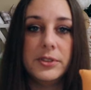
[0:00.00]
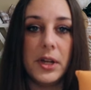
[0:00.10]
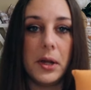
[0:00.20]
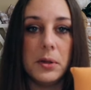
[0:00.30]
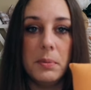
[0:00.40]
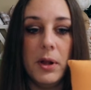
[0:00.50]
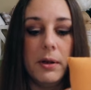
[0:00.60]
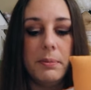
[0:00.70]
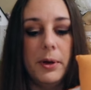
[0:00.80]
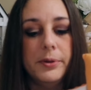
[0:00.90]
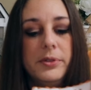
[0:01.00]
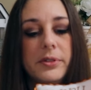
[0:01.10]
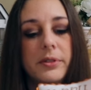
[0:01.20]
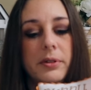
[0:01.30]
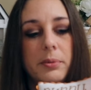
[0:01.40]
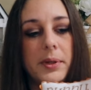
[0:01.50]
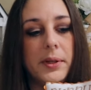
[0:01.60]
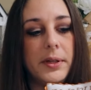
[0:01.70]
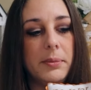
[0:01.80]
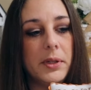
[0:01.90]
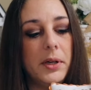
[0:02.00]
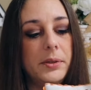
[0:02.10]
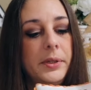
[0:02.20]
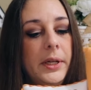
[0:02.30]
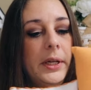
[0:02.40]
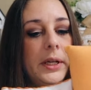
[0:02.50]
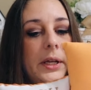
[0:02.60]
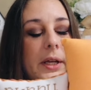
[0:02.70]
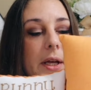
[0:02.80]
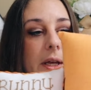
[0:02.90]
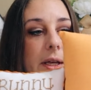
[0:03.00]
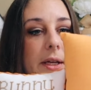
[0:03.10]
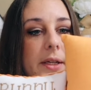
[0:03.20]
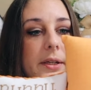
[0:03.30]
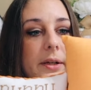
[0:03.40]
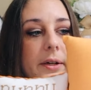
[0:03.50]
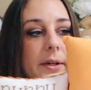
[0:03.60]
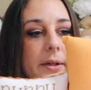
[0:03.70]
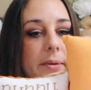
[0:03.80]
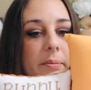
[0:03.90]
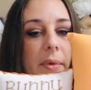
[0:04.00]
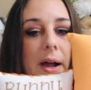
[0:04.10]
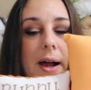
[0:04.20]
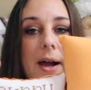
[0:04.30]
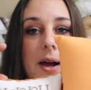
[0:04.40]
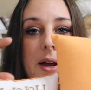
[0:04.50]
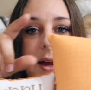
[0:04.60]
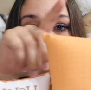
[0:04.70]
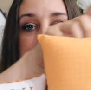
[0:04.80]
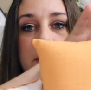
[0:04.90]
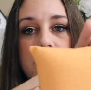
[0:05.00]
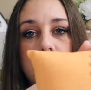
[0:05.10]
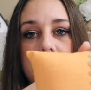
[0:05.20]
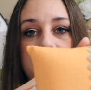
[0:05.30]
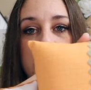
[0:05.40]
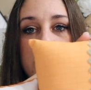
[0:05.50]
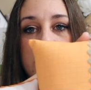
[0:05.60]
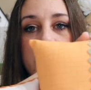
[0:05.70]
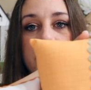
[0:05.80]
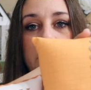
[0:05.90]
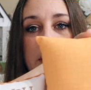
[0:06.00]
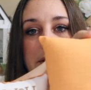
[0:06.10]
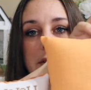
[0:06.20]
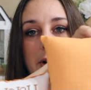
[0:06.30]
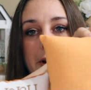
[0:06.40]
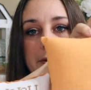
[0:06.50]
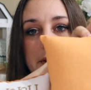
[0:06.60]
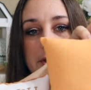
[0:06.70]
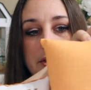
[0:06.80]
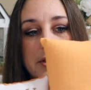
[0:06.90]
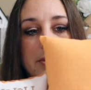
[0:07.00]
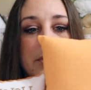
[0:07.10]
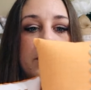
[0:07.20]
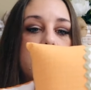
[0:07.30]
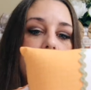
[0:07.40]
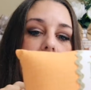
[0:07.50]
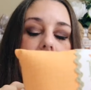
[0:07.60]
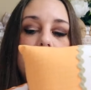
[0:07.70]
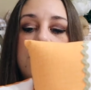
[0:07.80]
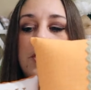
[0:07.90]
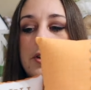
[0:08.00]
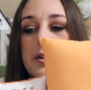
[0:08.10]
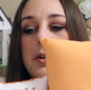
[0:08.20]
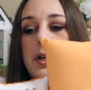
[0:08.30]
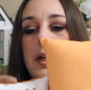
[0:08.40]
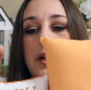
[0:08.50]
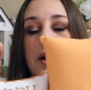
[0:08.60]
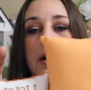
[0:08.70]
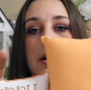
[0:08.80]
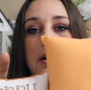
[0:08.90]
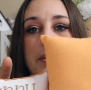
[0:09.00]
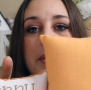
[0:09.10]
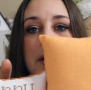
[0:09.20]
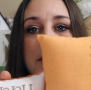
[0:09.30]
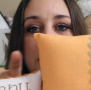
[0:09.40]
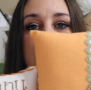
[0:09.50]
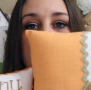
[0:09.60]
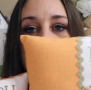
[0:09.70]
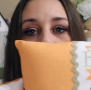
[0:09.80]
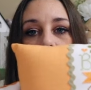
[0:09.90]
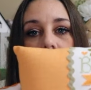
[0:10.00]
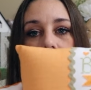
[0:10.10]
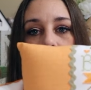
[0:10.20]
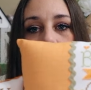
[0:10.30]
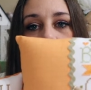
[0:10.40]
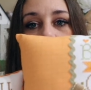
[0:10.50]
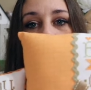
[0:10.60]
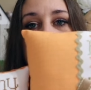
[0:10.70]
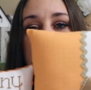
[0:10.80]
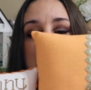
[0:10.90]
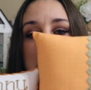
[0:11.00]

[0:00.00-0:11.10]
check out the blog post. It'll be linked below. And I had this one finished already, so I finished this one last year. And these two smaller ones